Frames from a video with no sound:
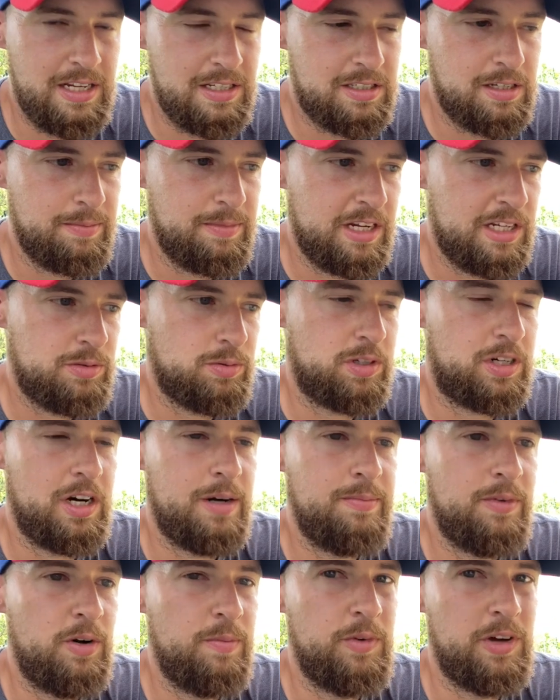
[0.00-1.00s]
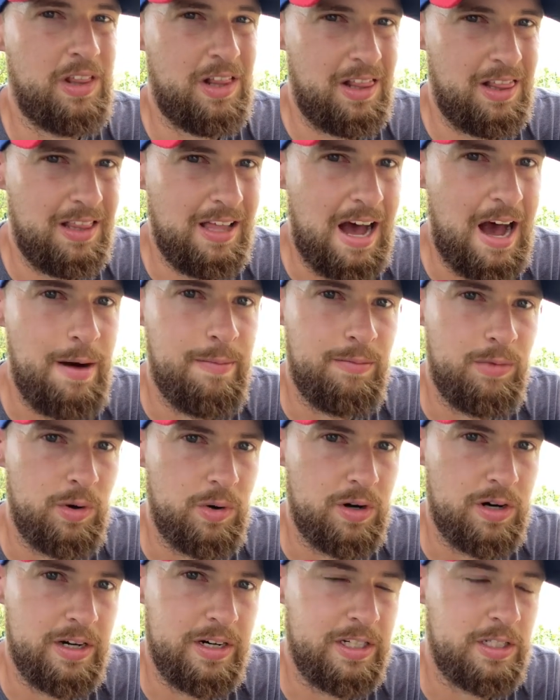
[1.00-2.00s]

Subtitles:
Some days we'll come home with a lot more,